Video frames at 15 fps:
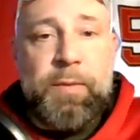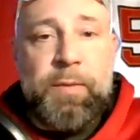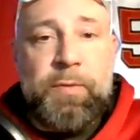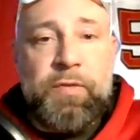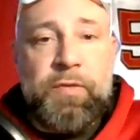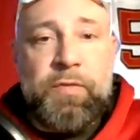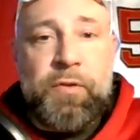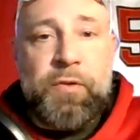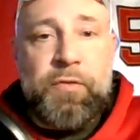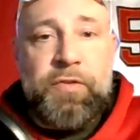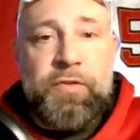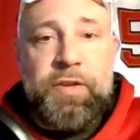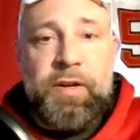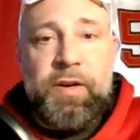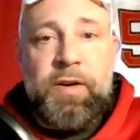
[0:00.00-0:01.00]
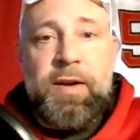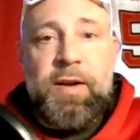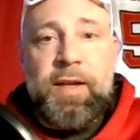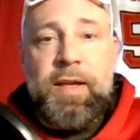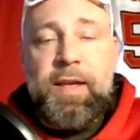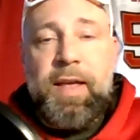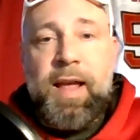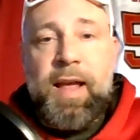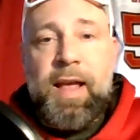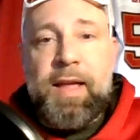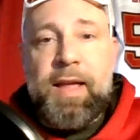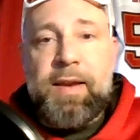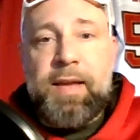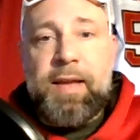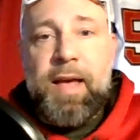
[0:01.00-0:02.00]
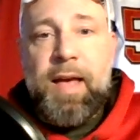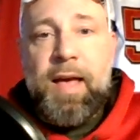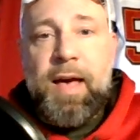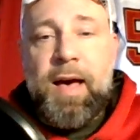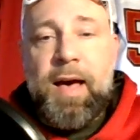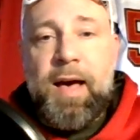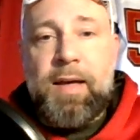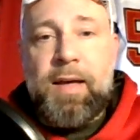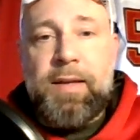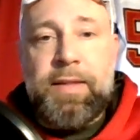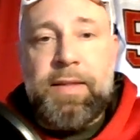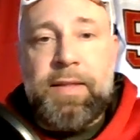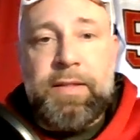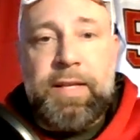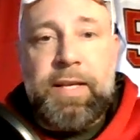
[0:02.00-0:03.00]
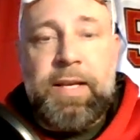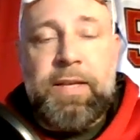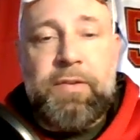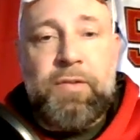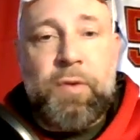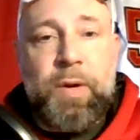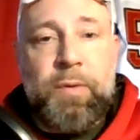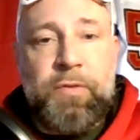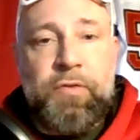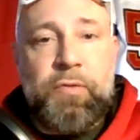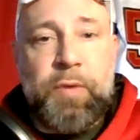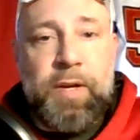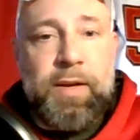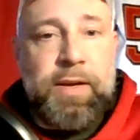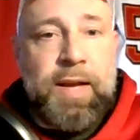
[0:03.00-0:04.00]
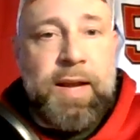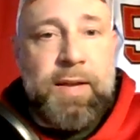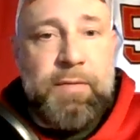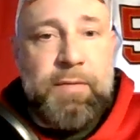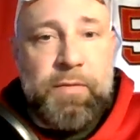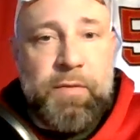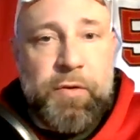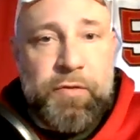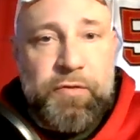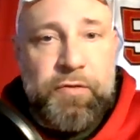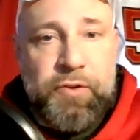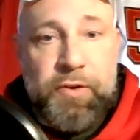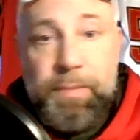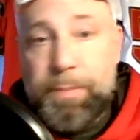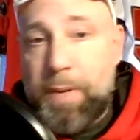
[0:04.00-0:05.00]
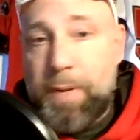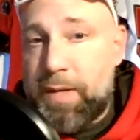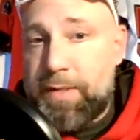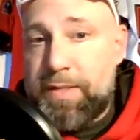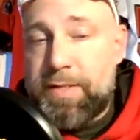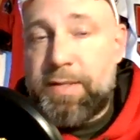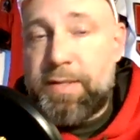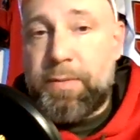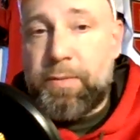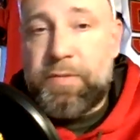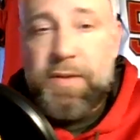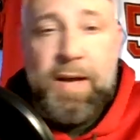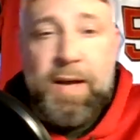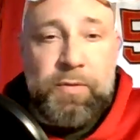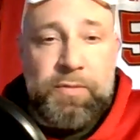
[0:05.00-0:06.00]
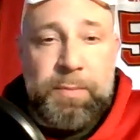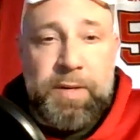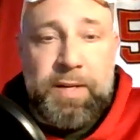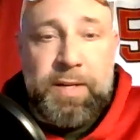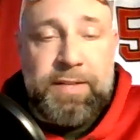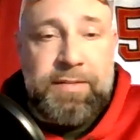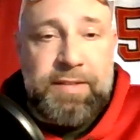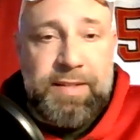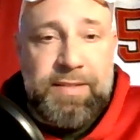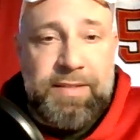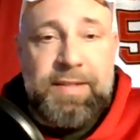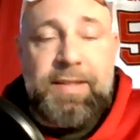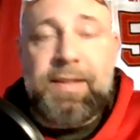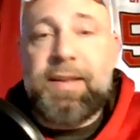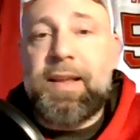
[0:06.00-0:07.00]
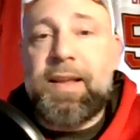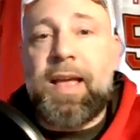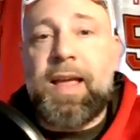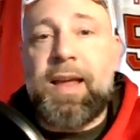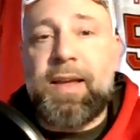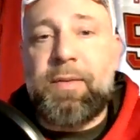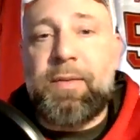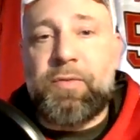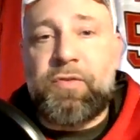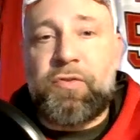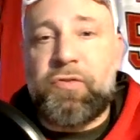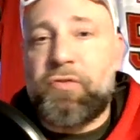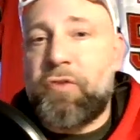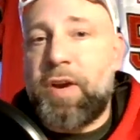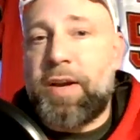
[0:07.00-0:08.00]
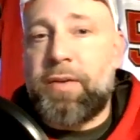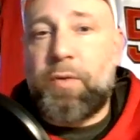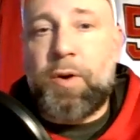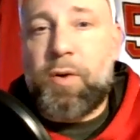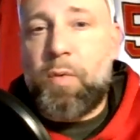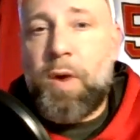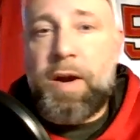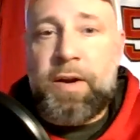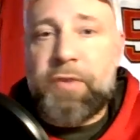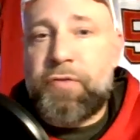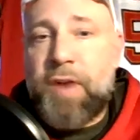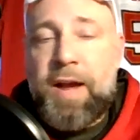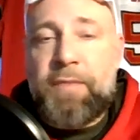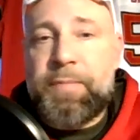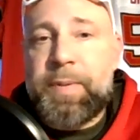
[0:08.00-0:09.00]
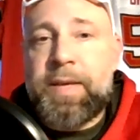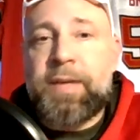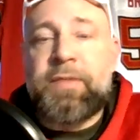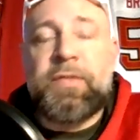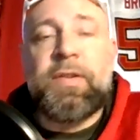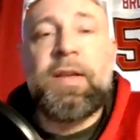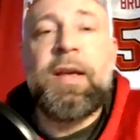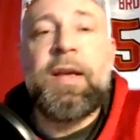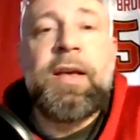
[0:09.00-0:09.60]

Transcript: It was a first year and in the league. And so I was doing kind of a first year punt. It was a house money season. I was just trying to acquire draft picks.